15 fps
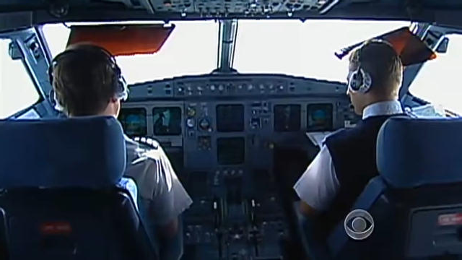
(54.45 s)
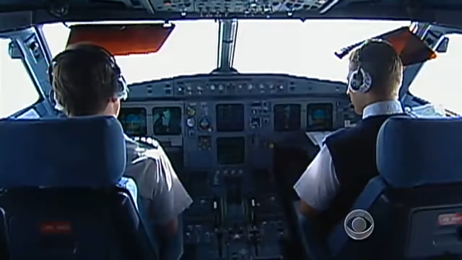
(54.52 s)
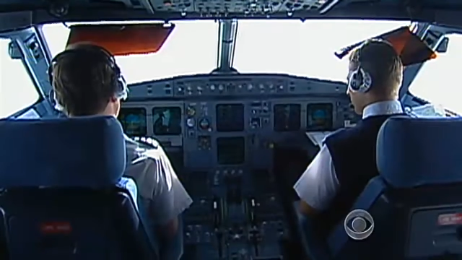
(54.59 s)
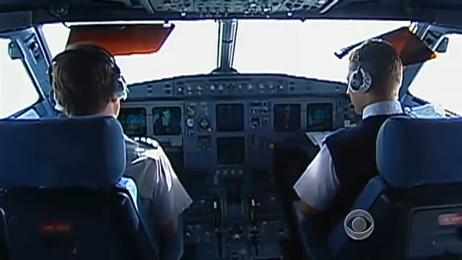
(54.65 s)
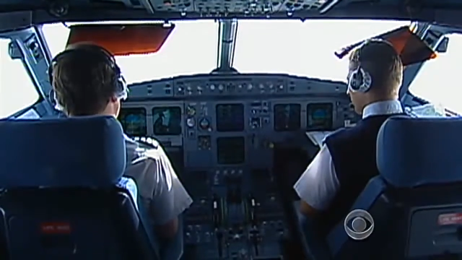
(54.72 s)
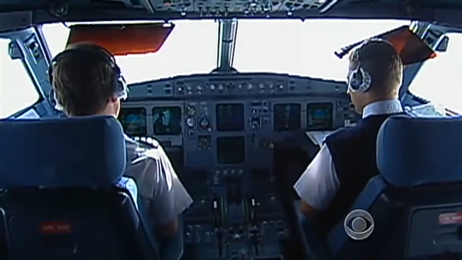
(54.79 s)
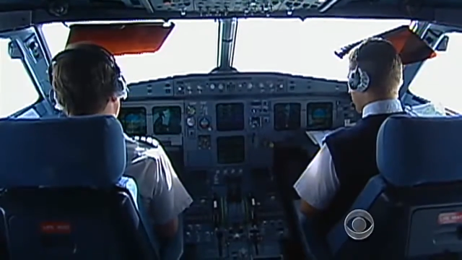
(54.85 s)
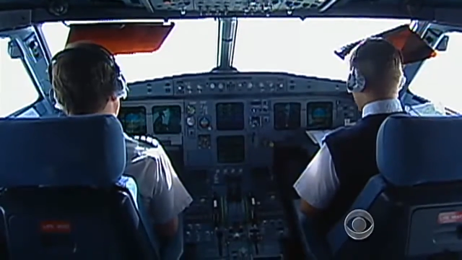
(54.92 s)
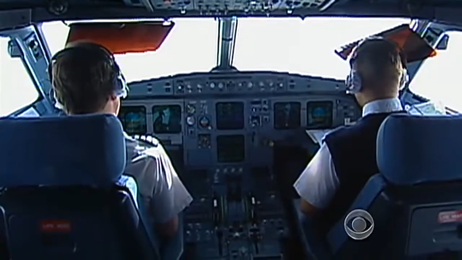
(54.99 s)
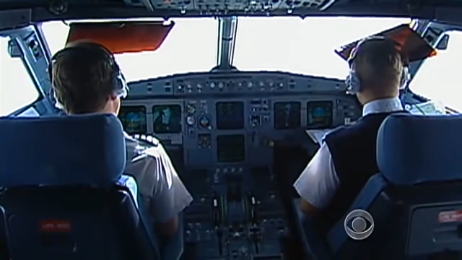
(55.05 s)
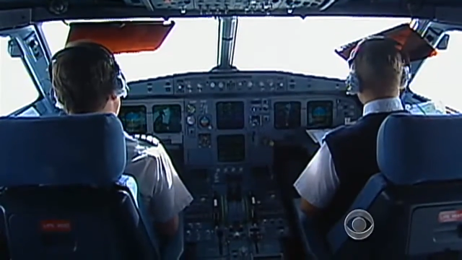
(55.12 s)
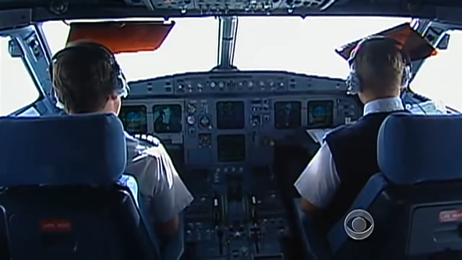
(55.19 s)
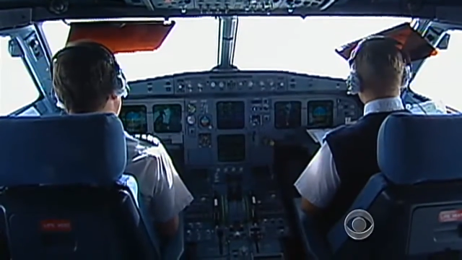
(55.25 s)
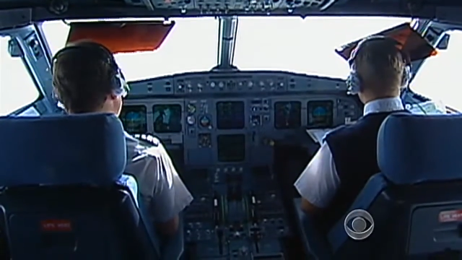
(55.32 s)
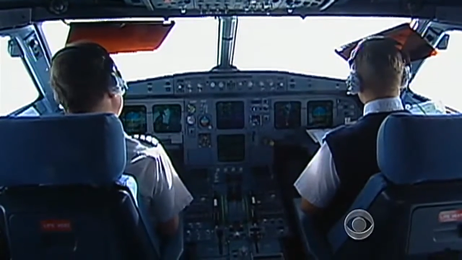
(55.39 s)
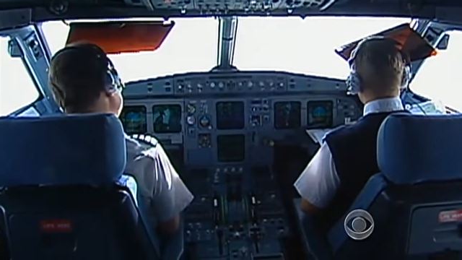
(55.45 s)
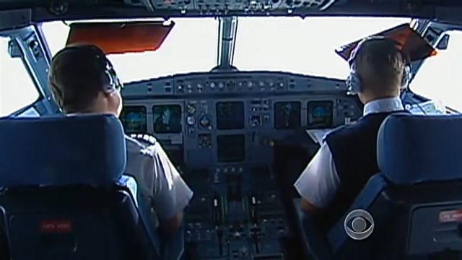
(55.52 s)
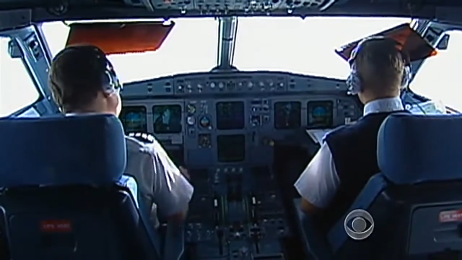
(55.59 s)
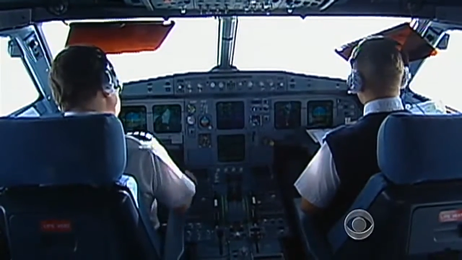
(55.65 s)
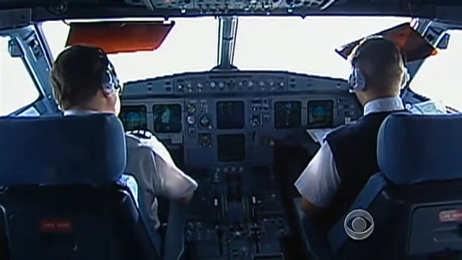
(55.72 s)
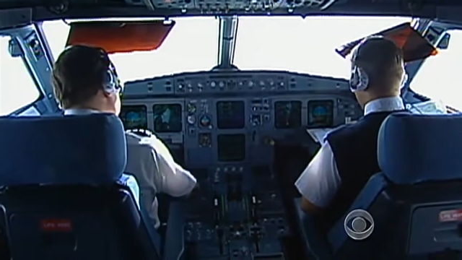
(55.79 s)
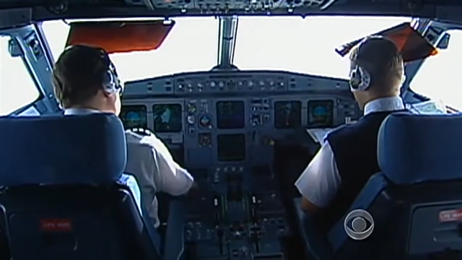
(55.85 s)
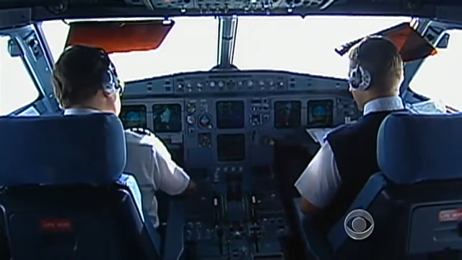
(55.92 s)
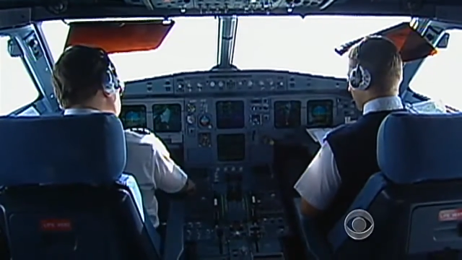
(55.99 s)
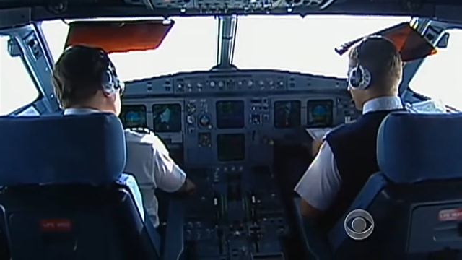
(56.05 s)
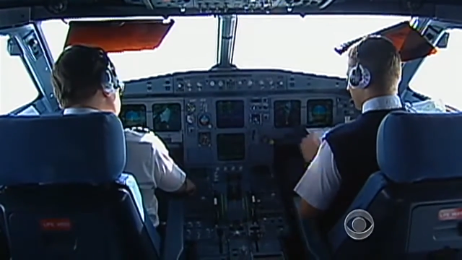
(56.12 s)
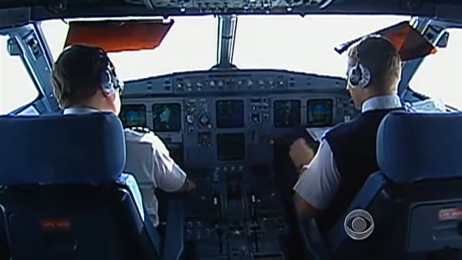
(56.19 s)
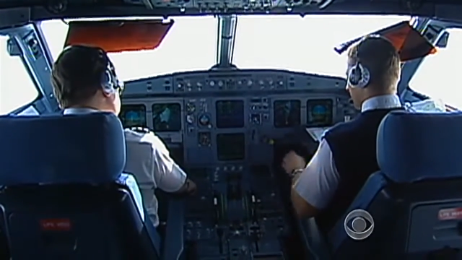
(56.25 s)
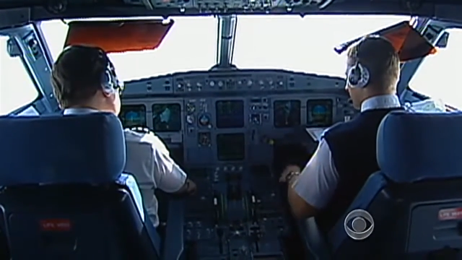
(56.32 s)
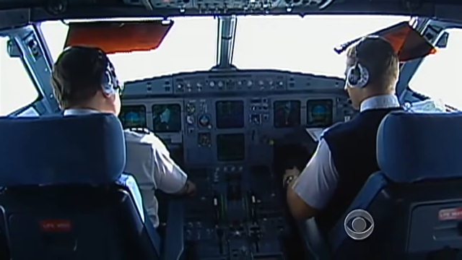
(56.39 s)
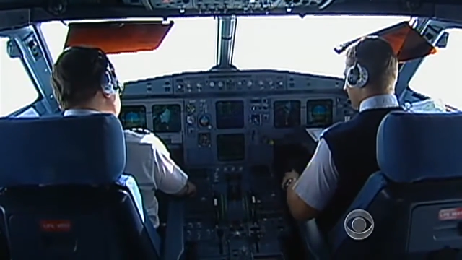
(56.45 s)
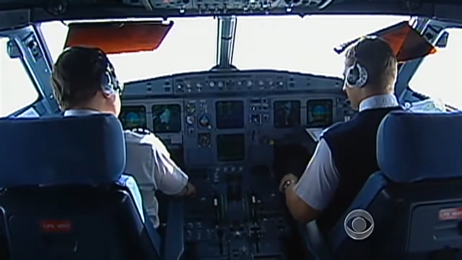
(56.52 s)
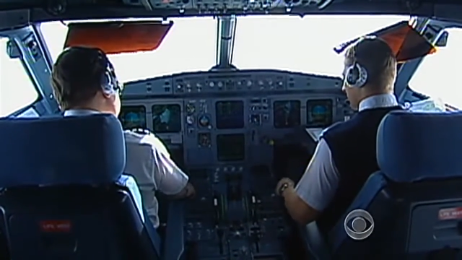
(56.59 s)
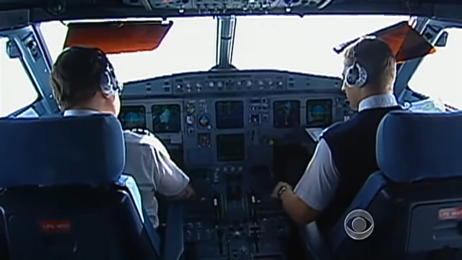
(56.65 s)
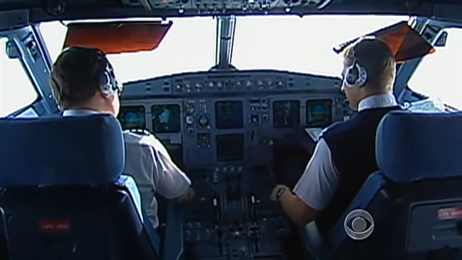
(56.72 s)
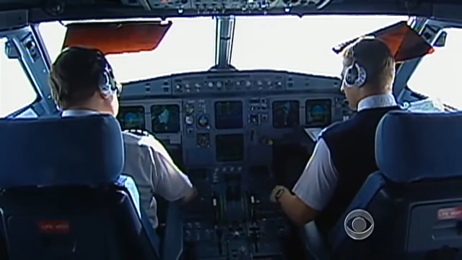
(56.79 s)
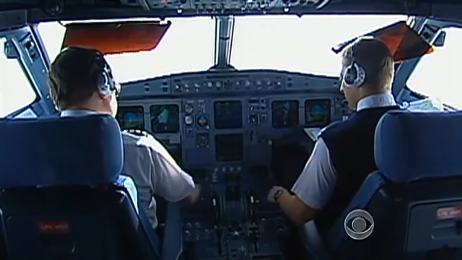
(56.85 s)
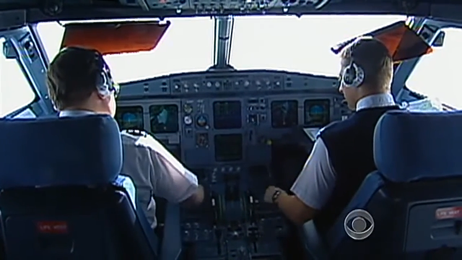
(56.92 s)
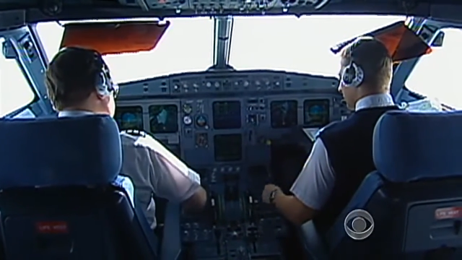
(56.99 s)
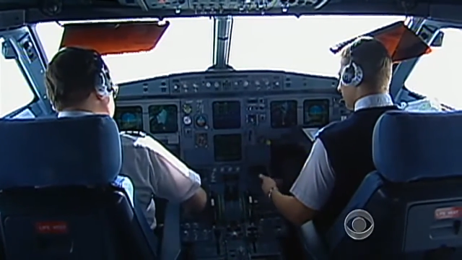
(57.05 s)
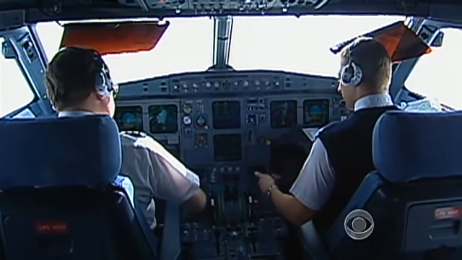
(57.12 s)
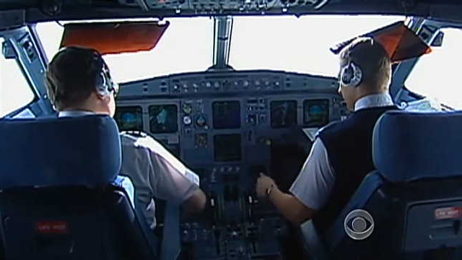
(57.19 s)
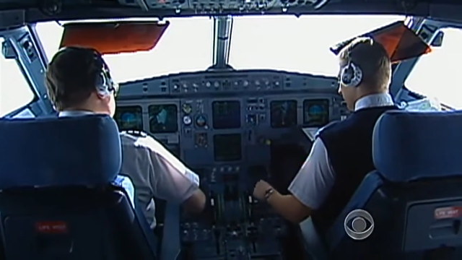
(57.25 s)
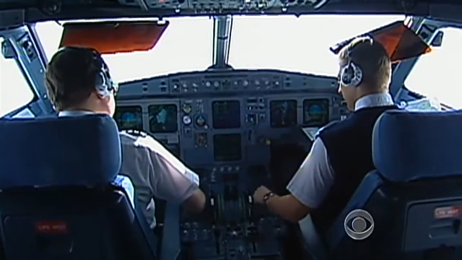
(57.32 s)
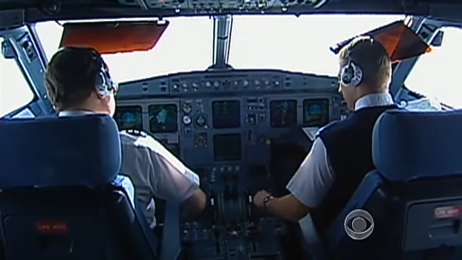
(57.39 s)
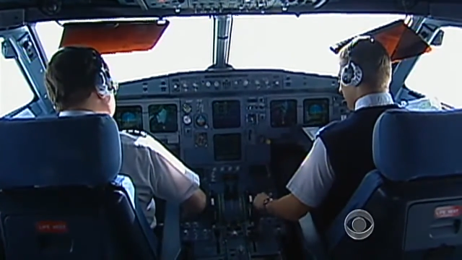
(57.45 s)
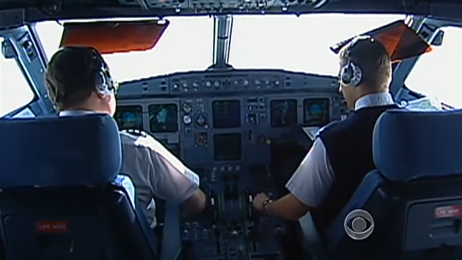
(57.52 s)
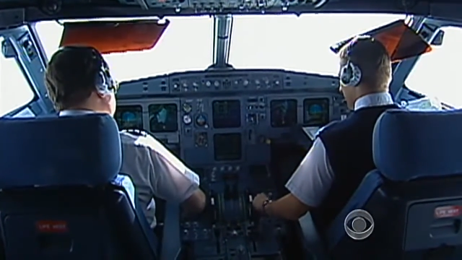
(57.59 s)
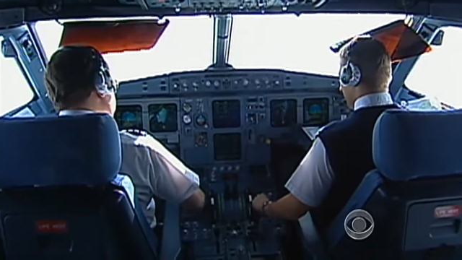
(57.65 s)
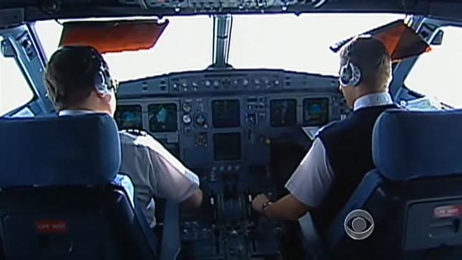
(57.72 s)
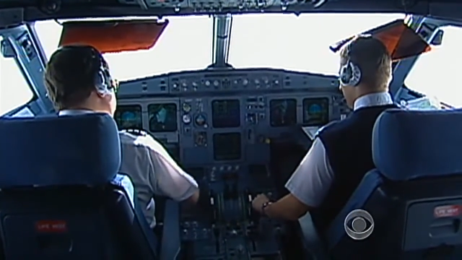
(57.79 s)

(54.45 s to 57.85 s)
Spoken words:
Nobody's mouth can be seen.